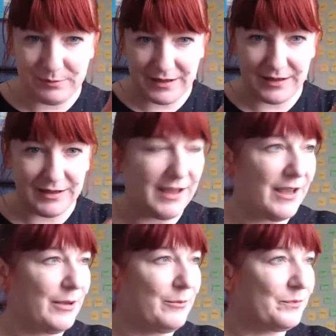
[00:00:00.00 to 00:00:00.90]
my
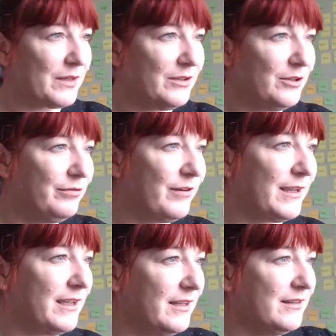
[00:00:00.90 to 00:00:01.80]
new
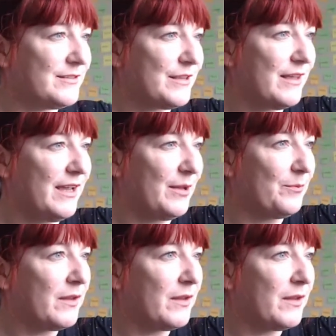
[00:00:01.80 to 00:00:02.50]
fire into there.